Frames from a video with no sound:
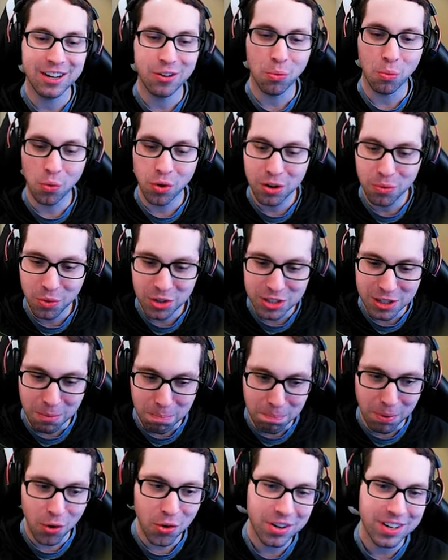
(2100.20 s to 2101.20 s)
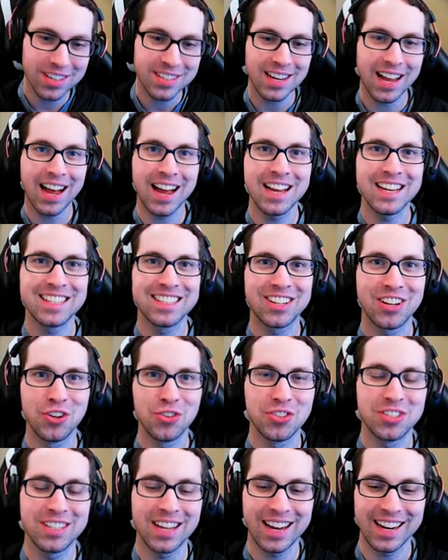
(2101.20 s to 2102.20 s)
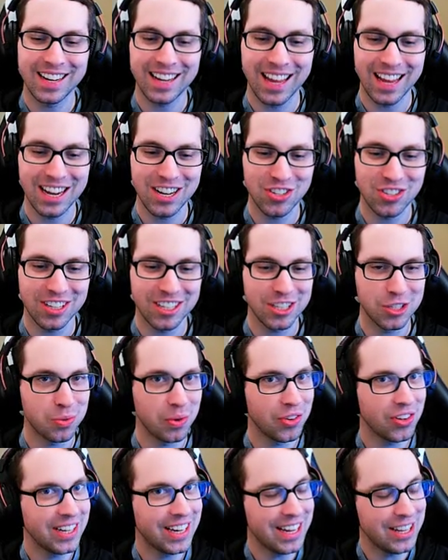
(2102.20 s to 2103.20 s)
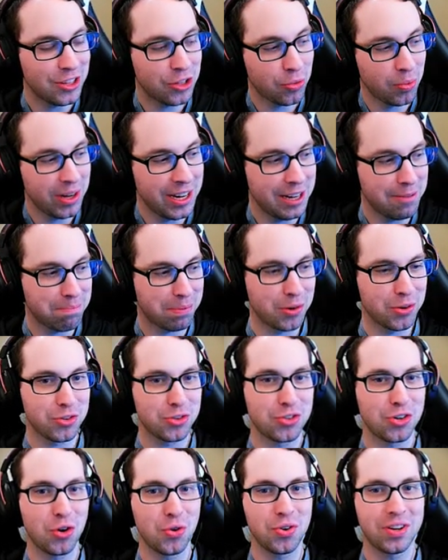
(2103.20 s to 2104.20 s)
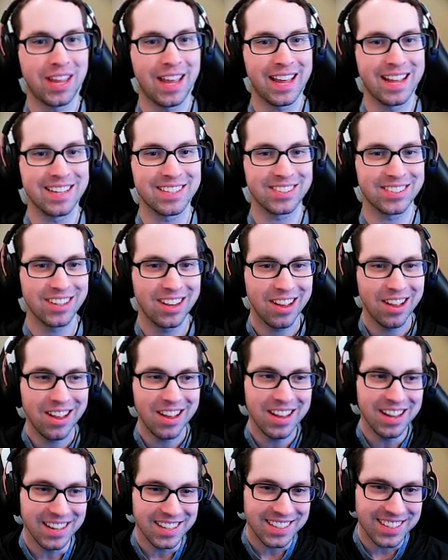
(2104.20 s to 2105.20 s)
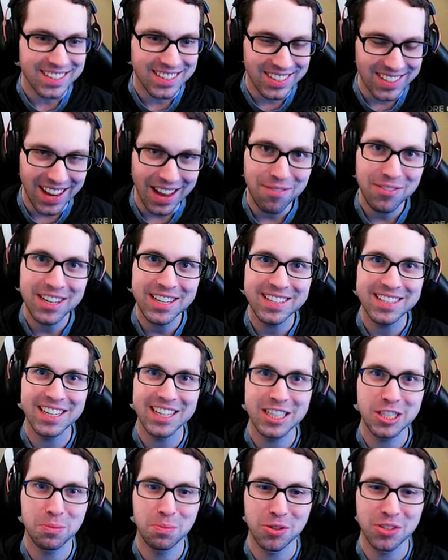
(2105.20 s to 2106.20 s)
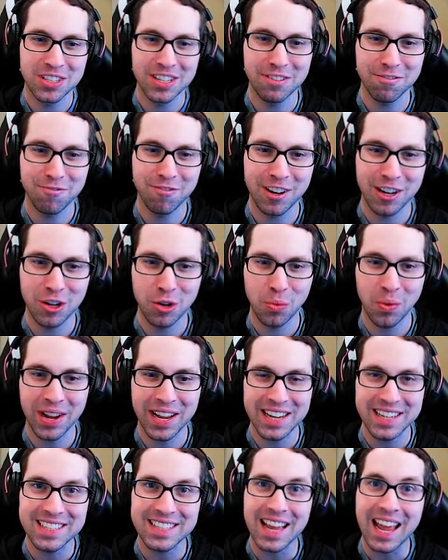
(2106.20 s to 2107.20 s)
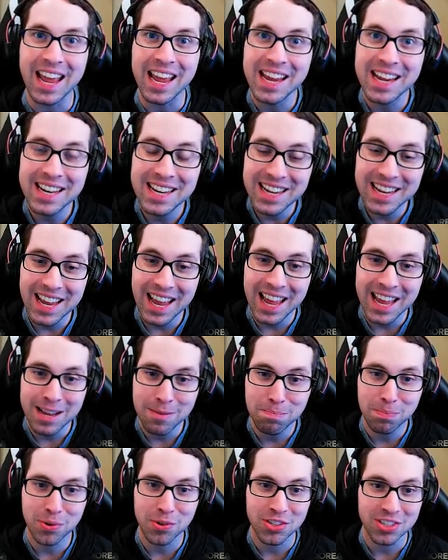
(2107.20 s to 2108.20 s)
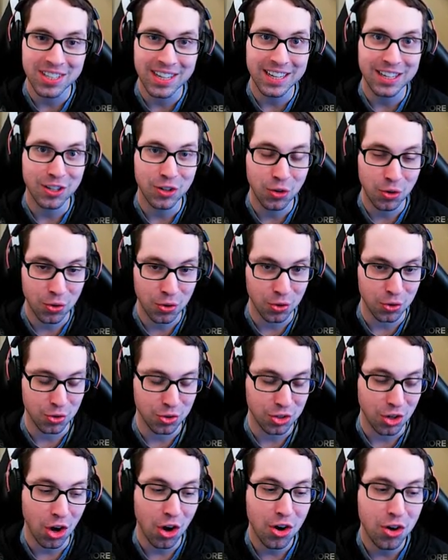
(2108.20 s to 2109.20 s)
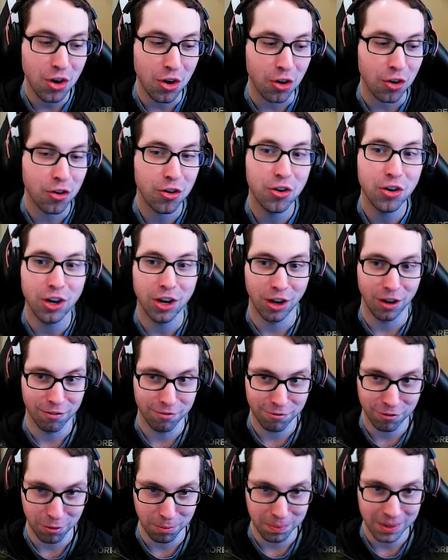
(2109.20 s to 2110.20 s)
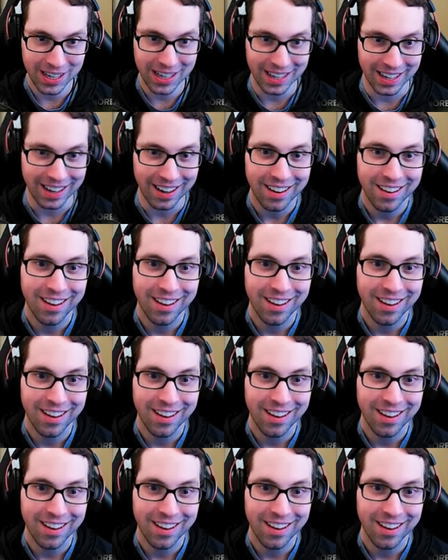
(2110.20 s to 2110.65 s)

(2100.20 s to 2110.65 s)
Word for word: and one was a bonus eyes closed dedication because we only get three per showcase. 76% fairways, 88% GIRs, unheard of for me.